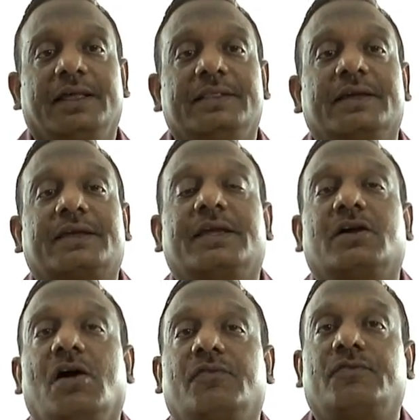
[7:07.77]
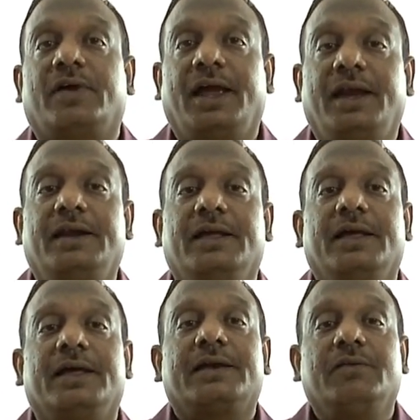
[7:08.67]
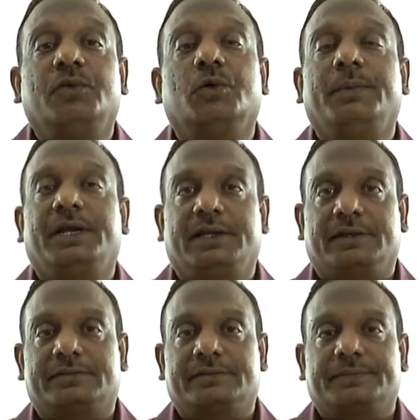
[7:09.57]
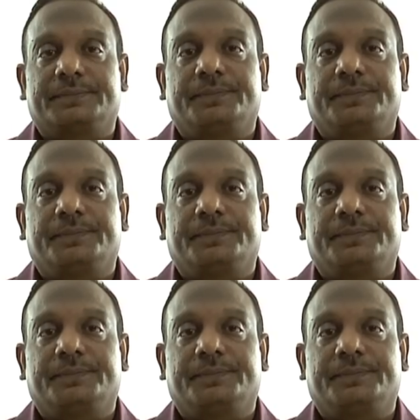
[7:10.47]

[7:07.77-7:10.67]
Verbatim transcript: the kickoff and review meetings,